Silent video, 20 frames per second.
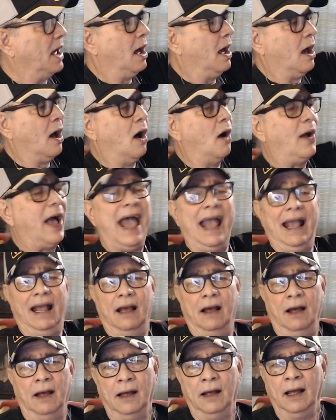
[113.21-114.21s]
Okay.
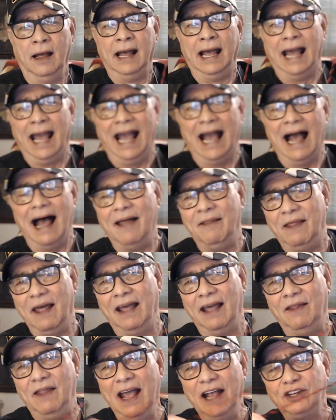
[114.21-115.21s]

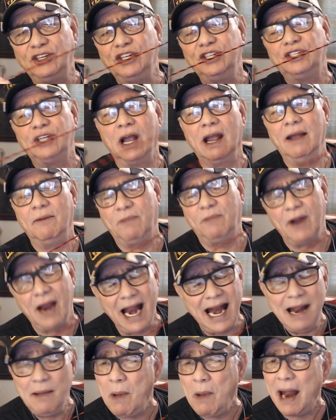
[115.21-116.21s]
This is, if
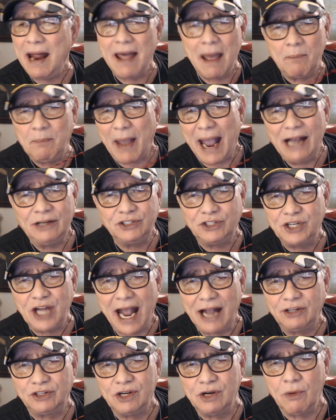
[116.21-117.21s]
anybody that pays
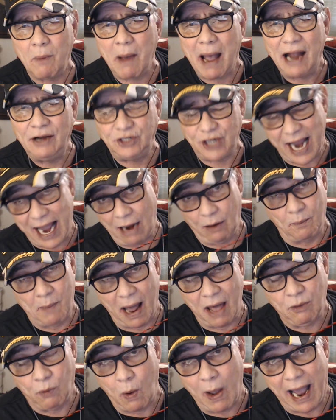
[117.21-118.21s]
attention to my channel, by the
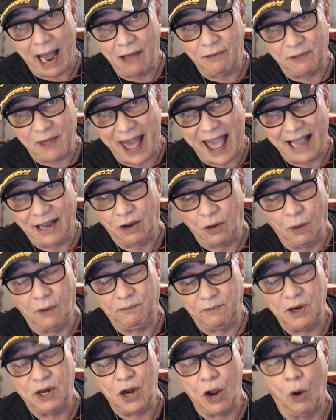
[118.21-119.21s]
way, I thank you if you
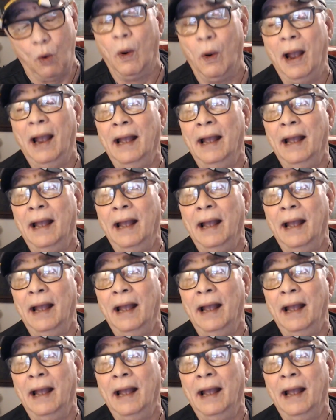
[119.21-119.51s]
do.